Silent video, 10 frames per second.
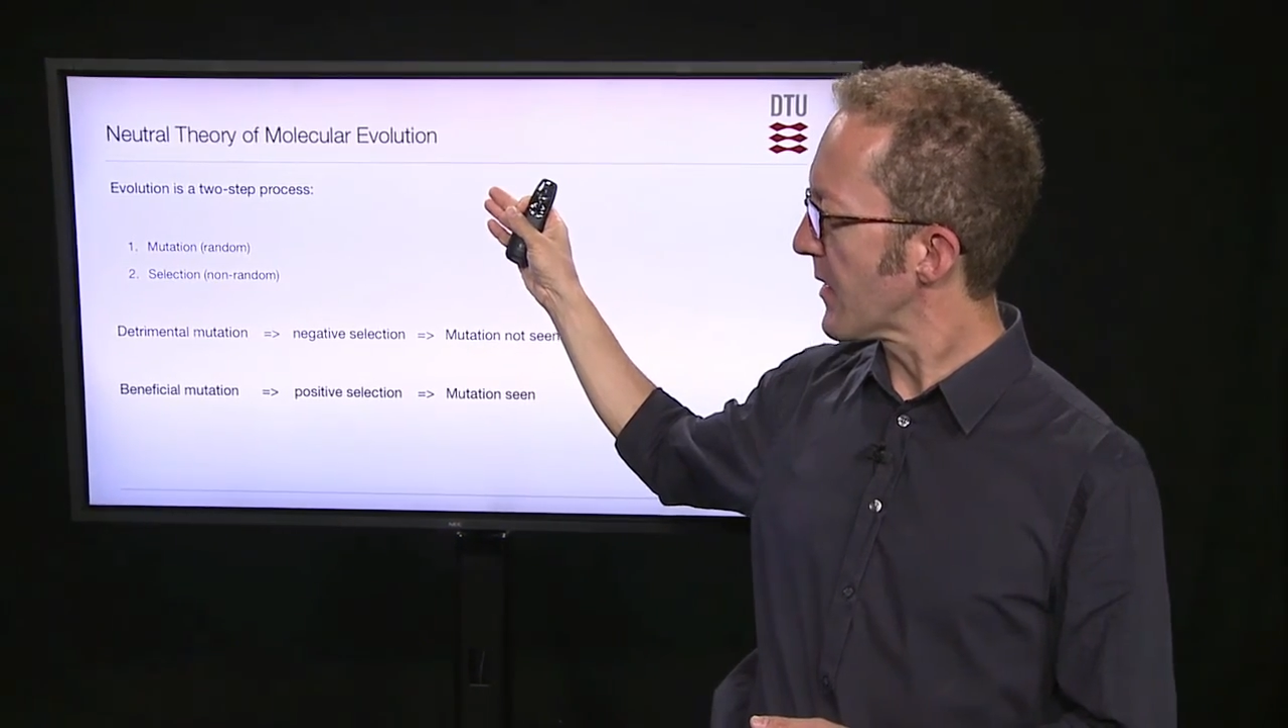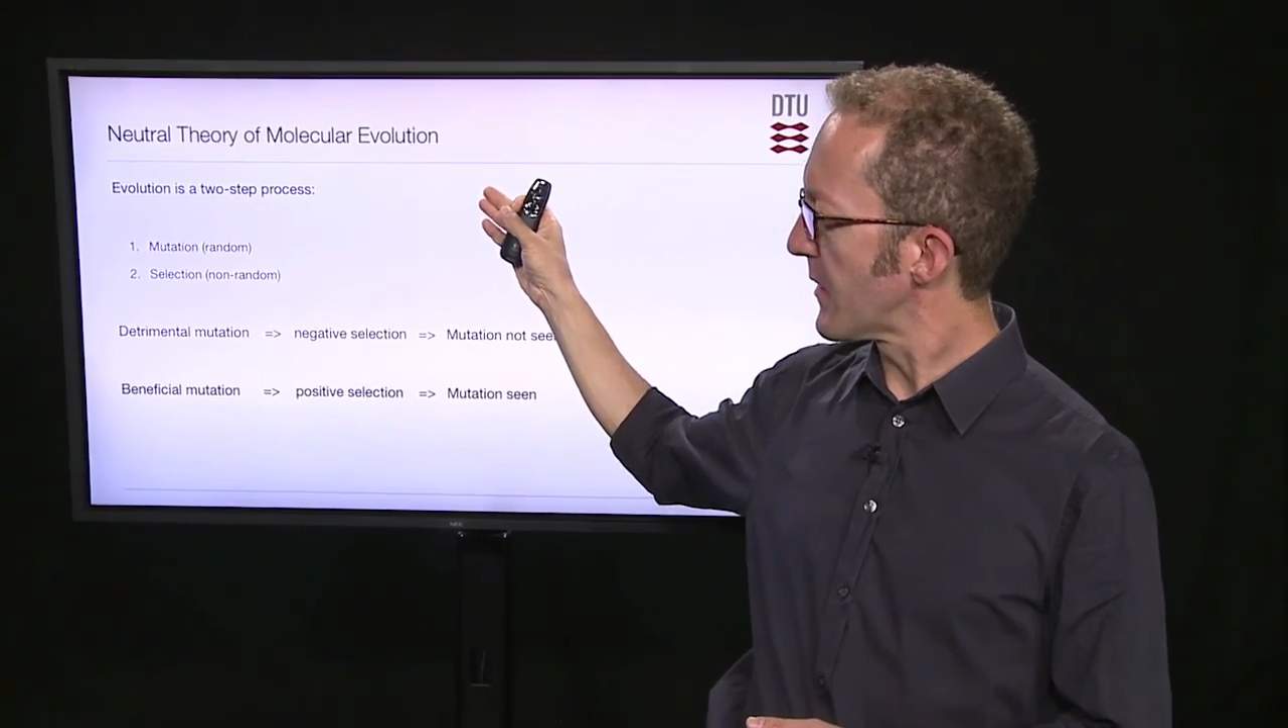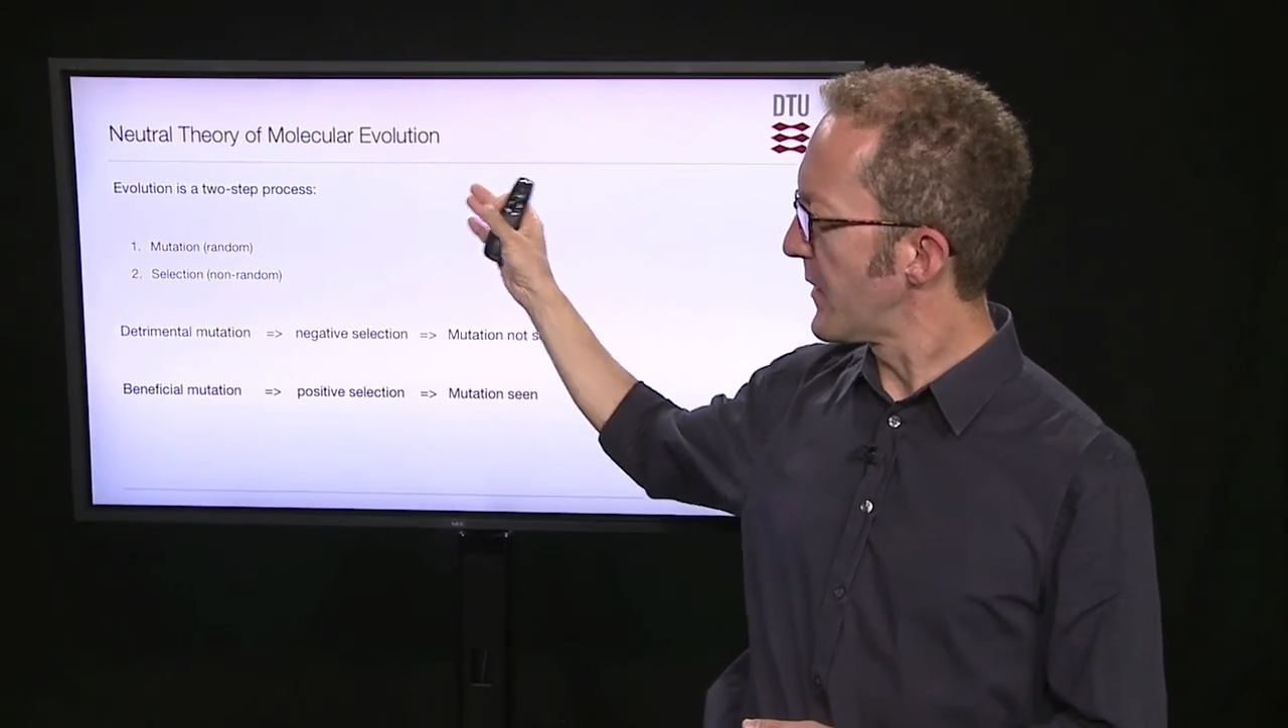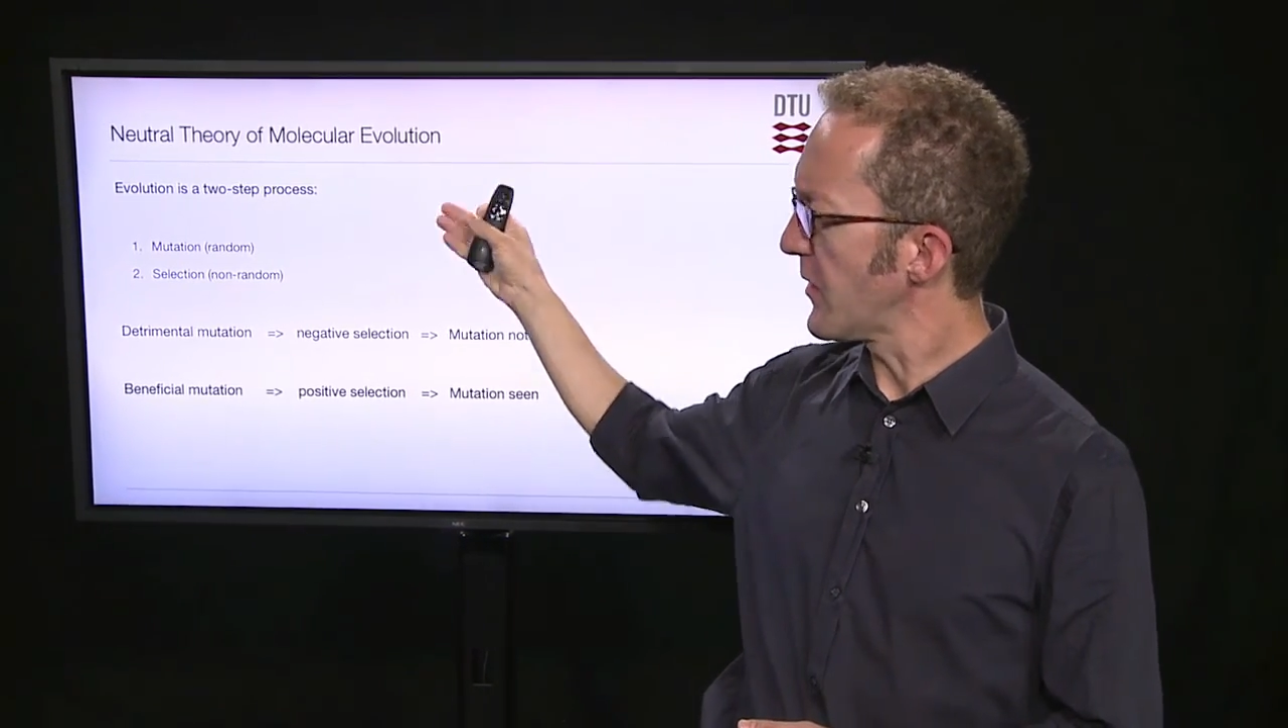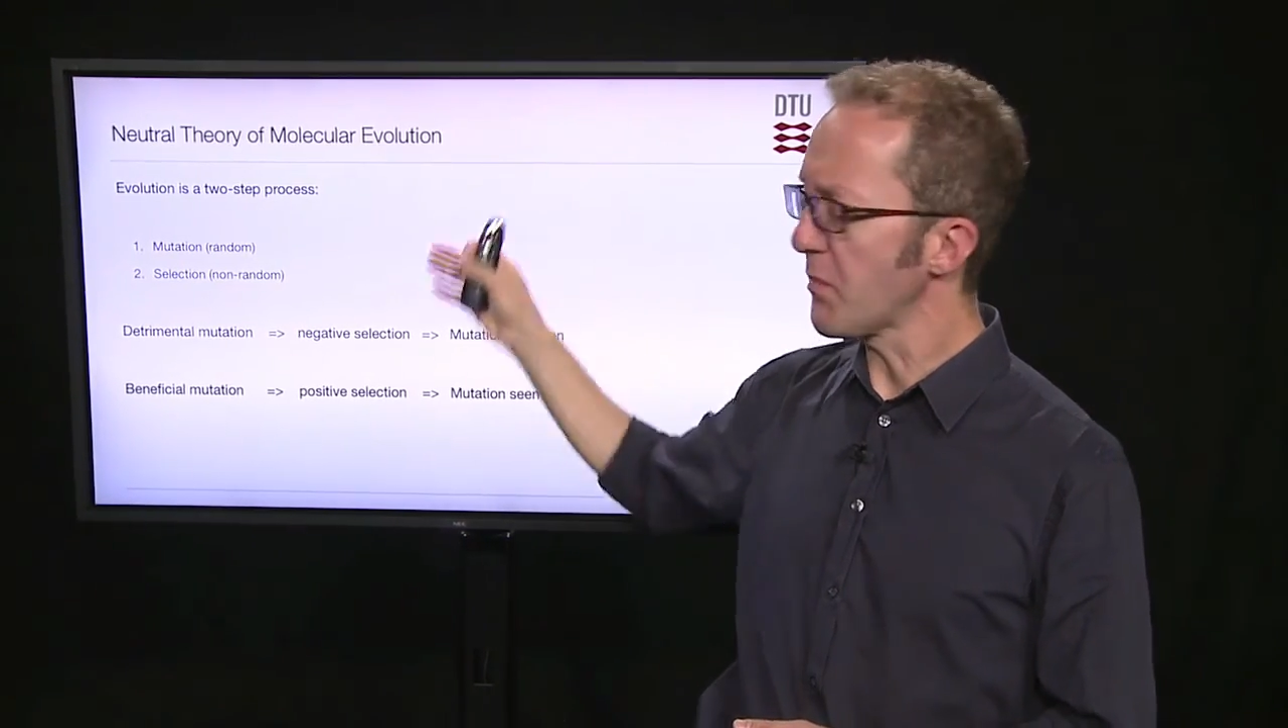
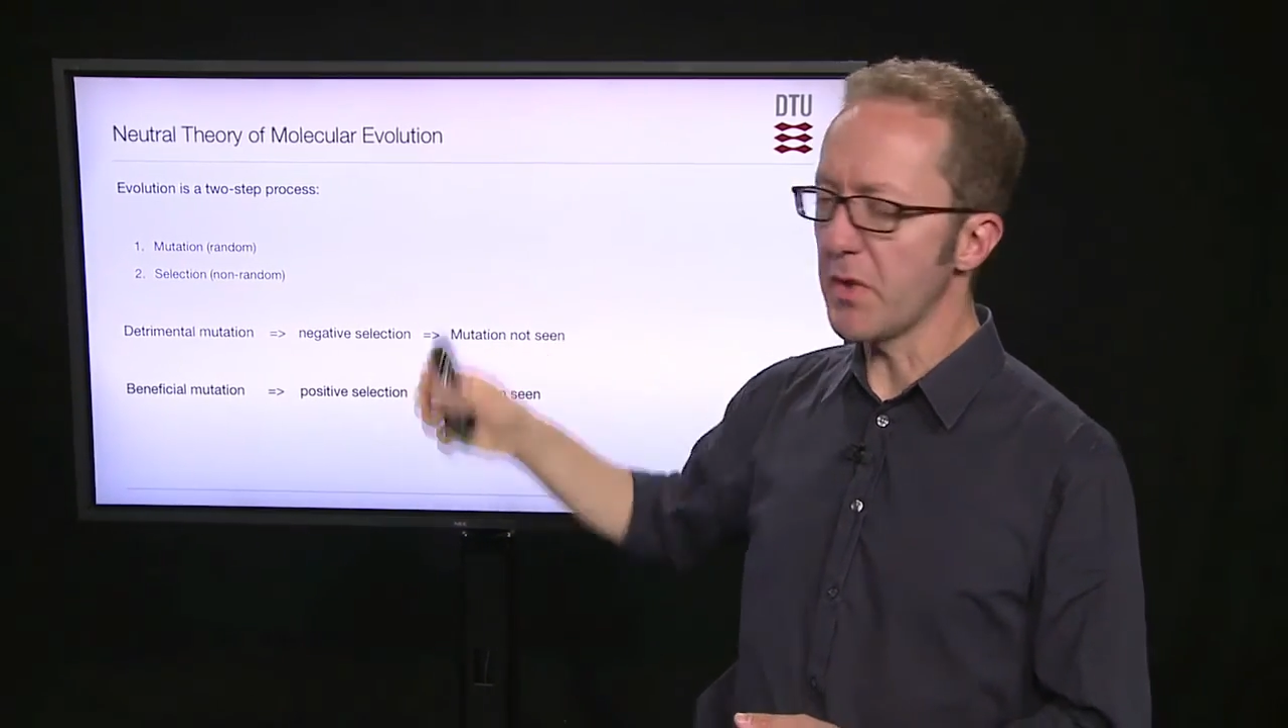this